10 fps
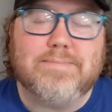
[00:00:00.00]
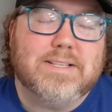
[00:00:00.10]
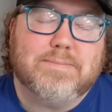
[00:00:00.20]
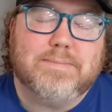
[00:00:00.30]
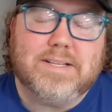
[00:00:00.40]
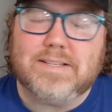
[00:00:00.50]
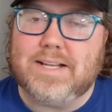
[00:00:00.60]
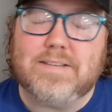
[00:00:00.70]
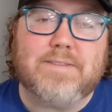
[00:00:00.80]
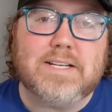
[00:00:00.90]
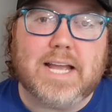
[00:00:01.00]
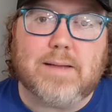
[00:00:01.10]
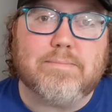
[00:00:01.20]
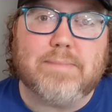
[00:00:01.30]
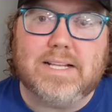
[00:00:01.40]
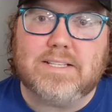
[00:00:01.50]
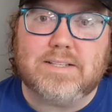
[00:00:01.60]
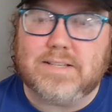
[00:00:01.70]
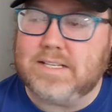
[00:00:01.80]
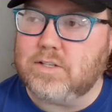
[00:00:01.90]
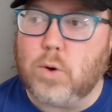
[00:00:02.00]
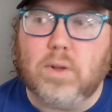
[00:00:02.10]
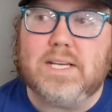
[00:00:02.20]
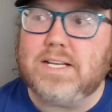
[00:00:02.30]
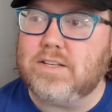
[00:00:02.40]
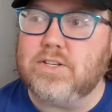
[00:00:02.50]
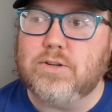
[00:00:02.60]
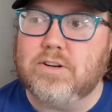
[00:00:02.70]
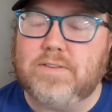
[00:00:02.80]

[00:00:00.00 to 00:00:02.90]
This, this, it's a fun game. It's a, it's a totally decent shooter.